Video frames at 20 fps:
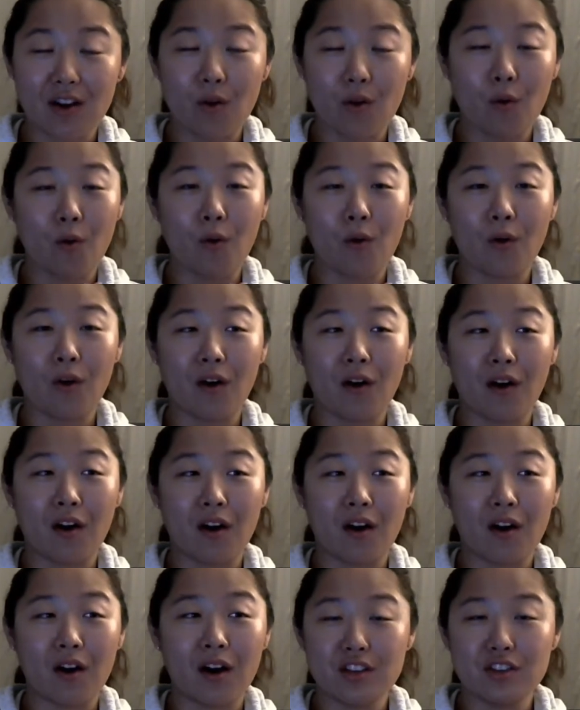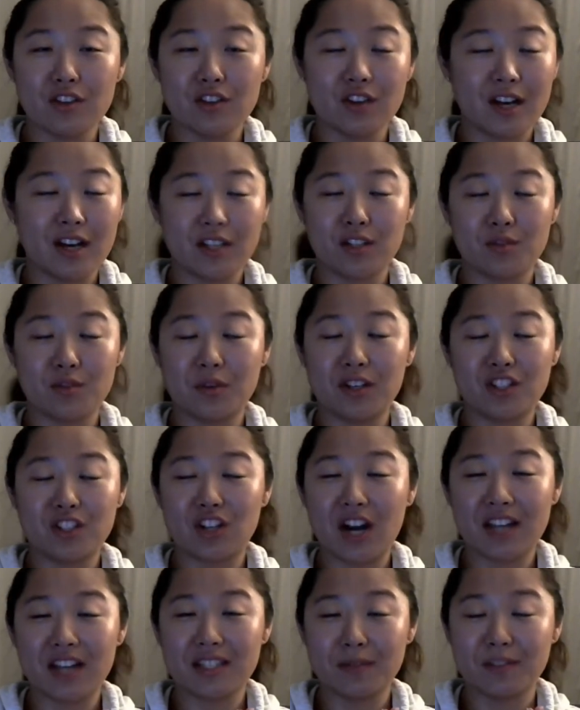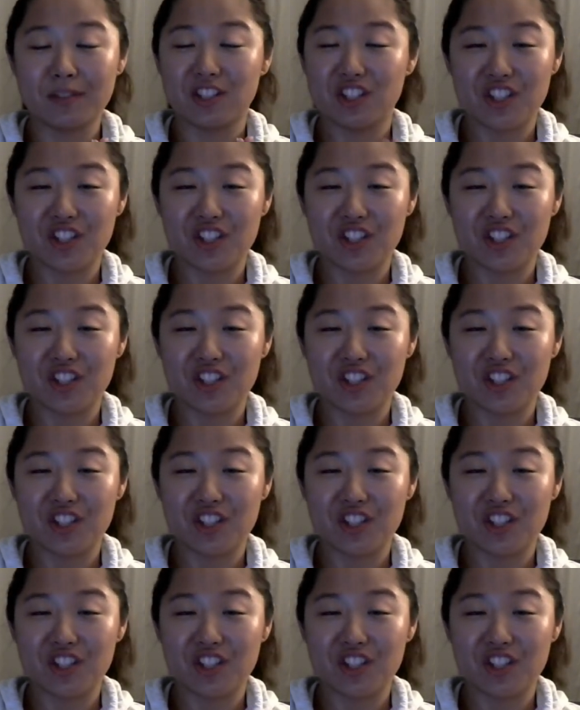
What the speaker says: or you guys just want to try something